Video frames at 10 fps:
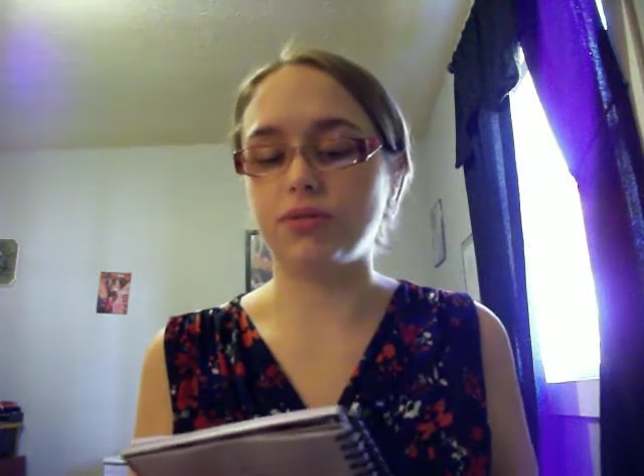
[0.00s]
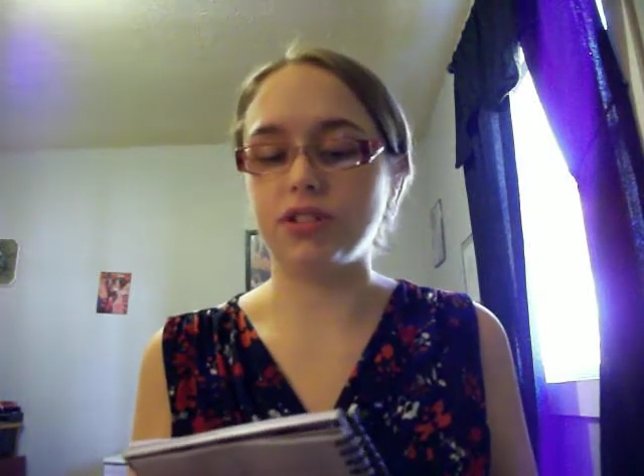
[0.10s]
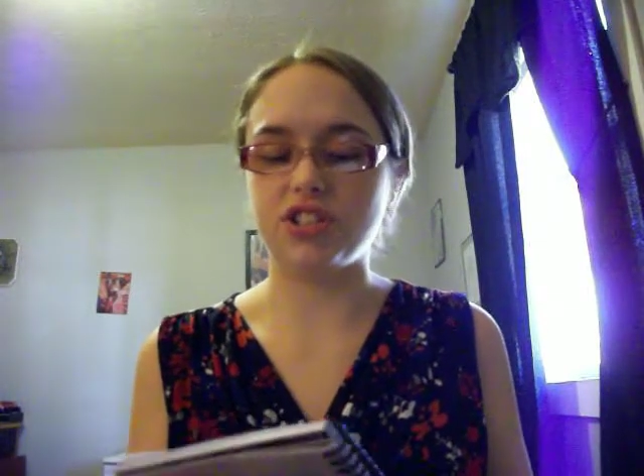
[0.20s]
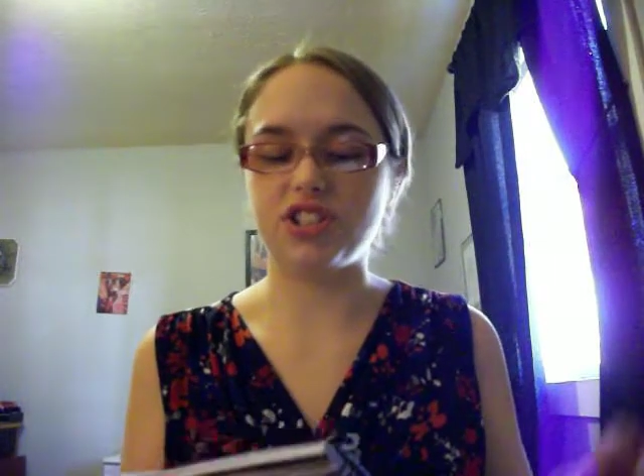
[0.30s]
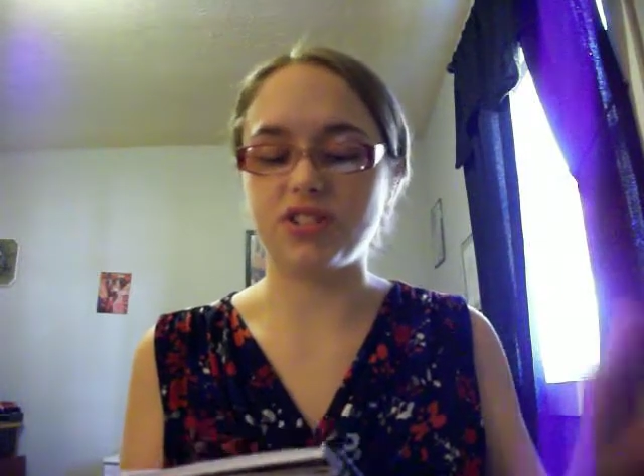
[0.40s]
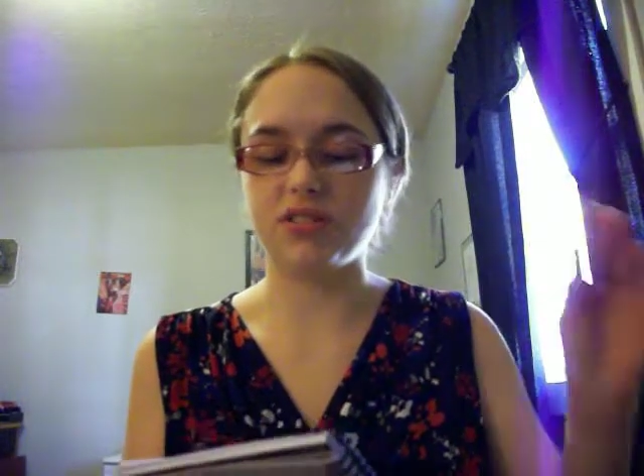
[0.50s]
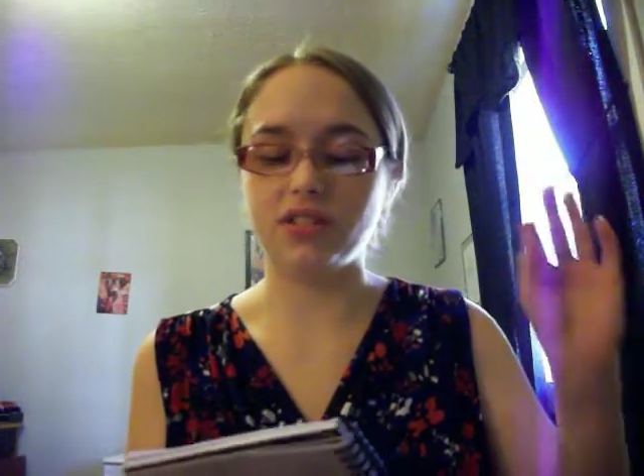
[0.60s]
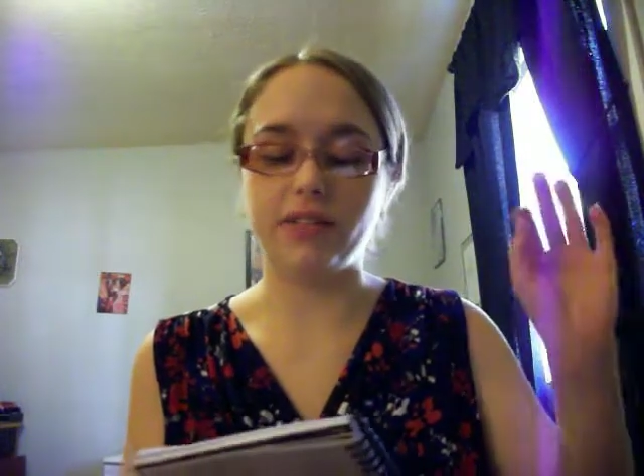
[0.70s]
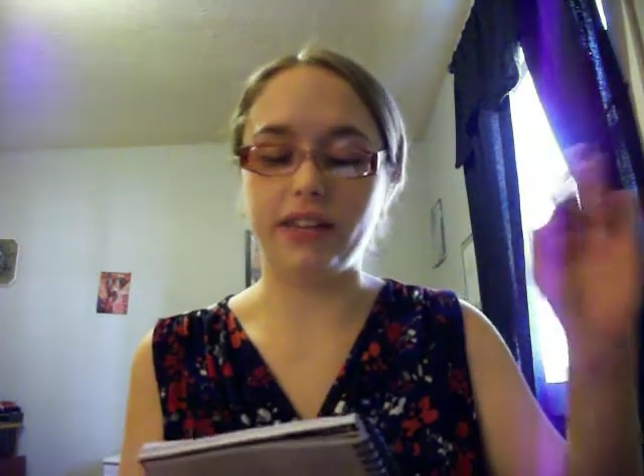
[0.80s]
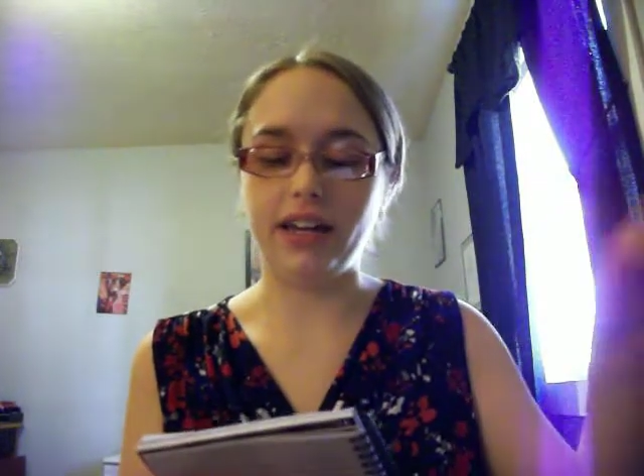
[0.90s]
It just turns
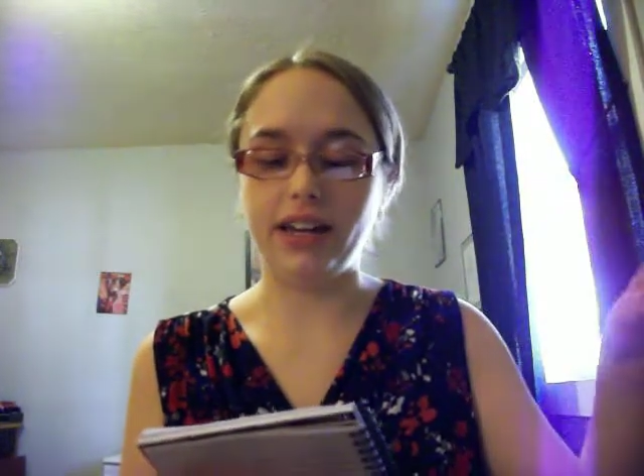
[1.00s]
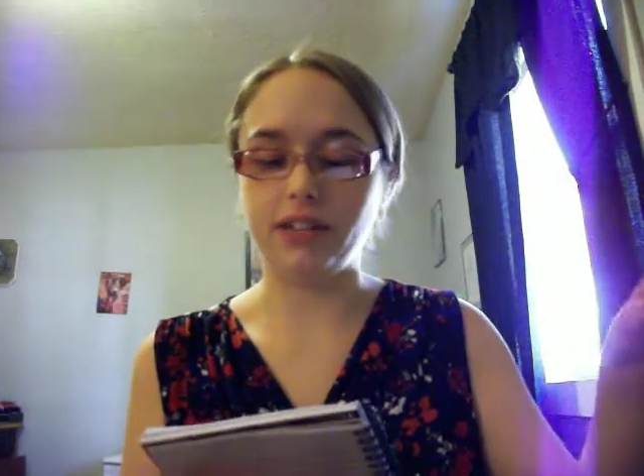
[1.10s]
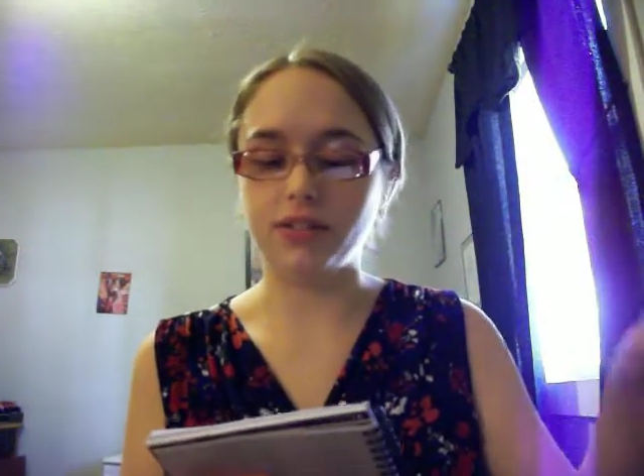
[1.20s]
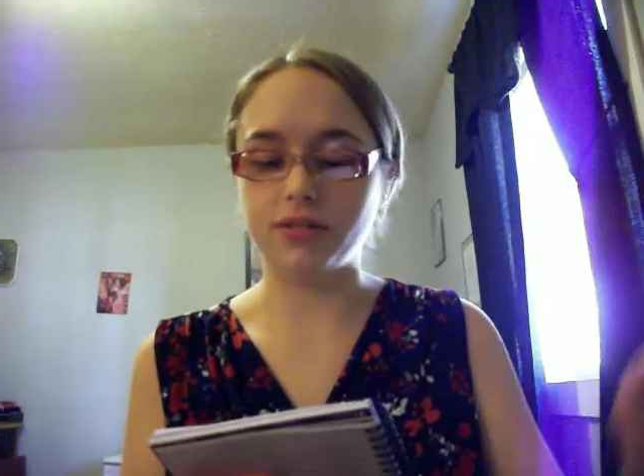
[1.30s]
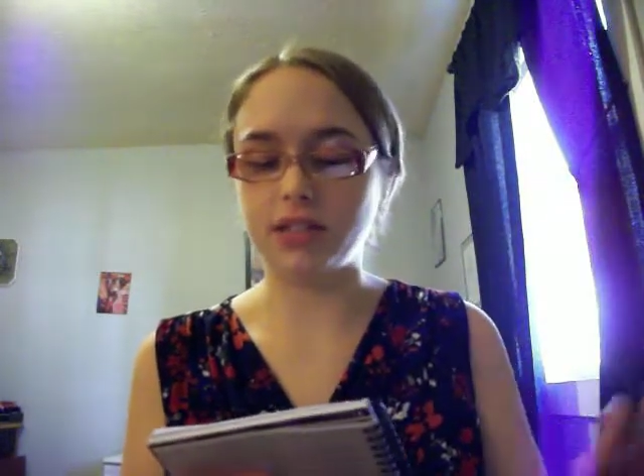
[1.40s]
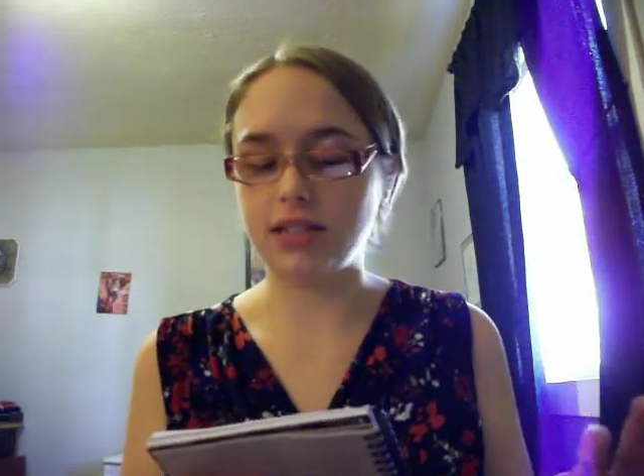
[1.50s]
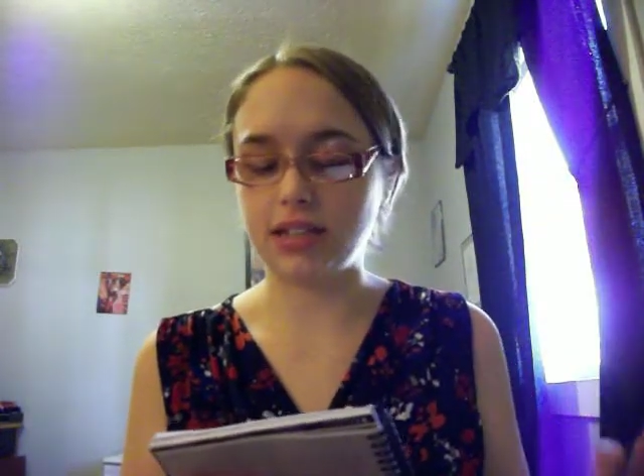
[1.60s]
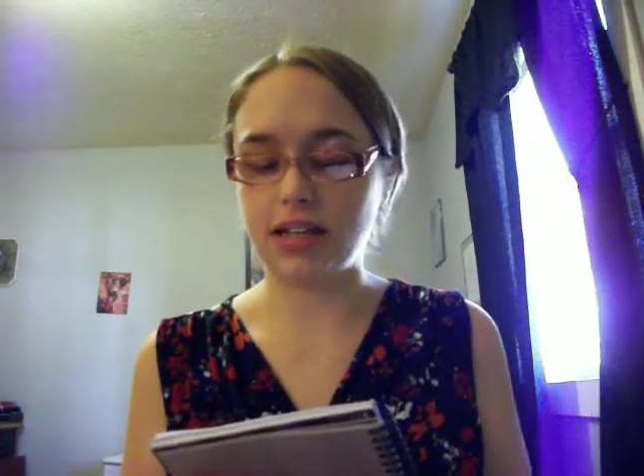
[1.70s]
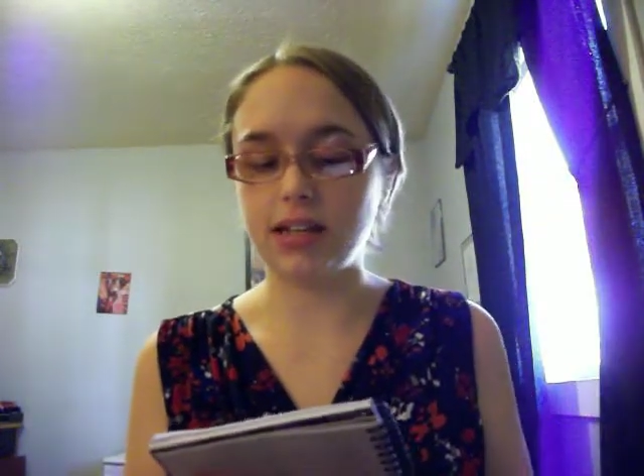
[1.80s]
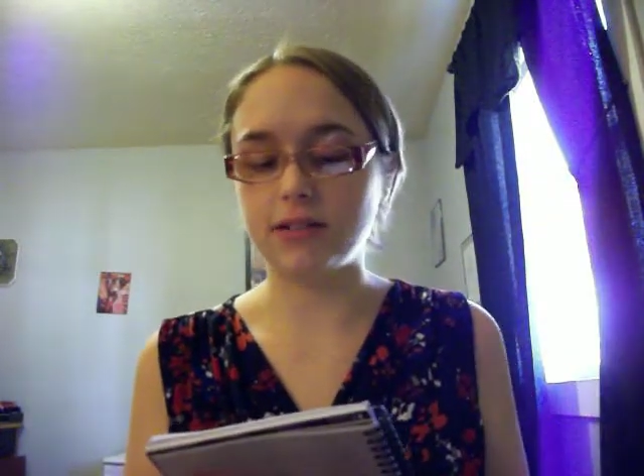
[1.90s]
on the angry
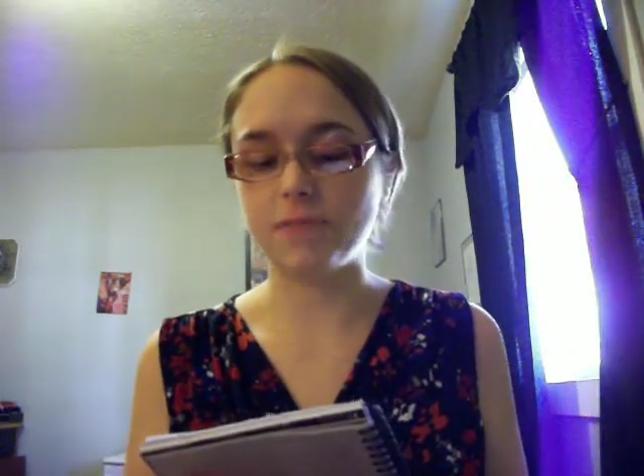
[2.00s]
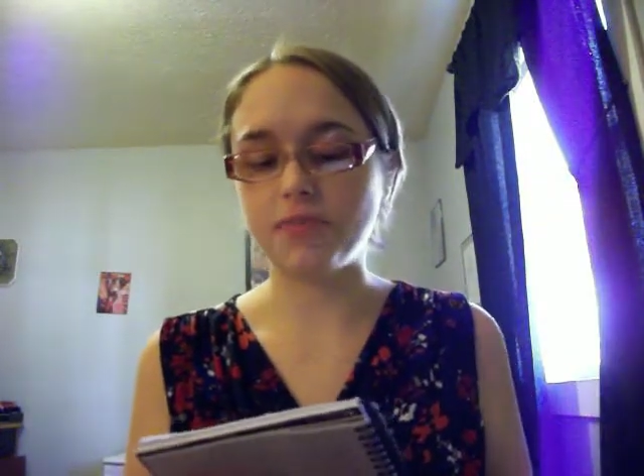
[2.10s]
side.